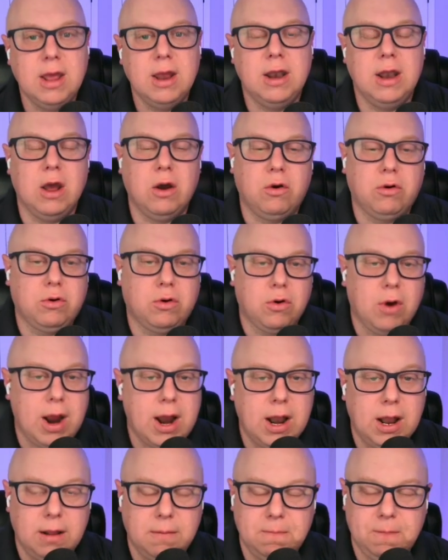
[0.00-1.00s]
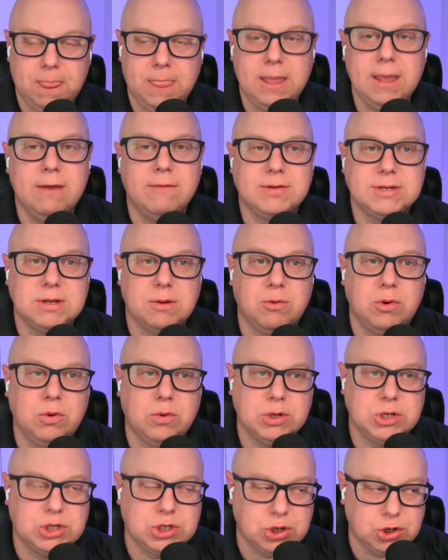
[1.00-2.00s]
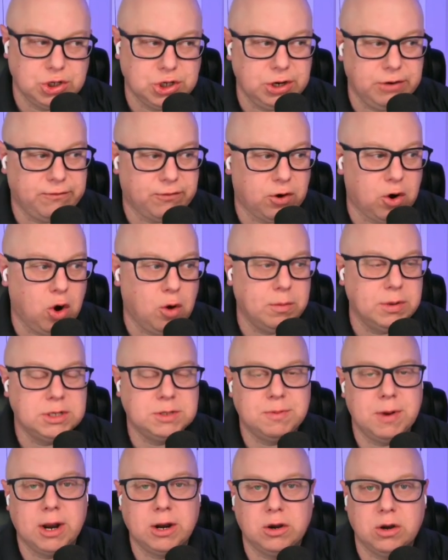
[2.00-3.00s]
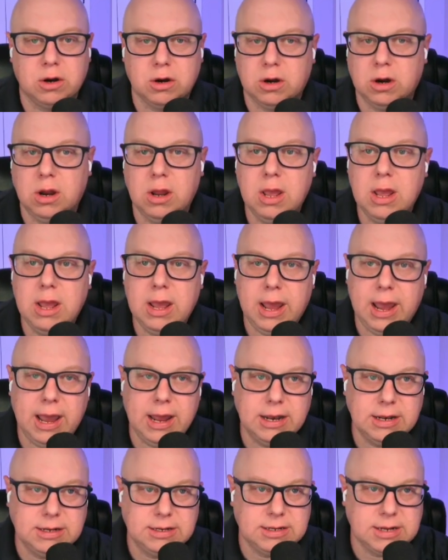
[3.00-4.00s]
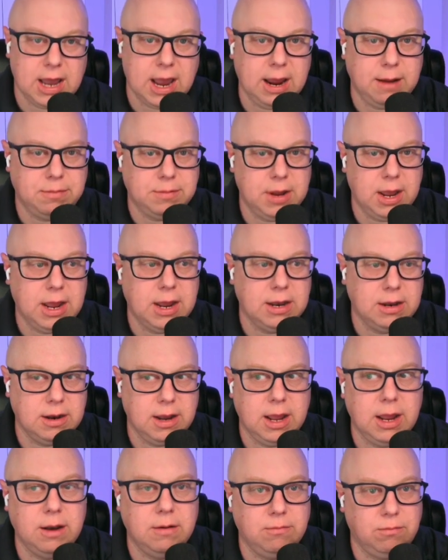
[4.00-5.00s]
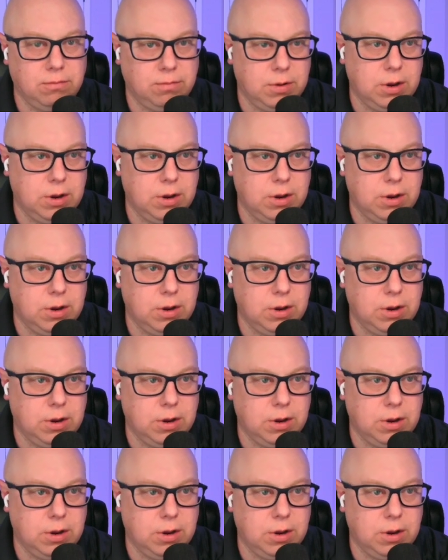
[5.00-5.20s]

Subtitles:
Now, granted, if someone was searching for home inspector and typed and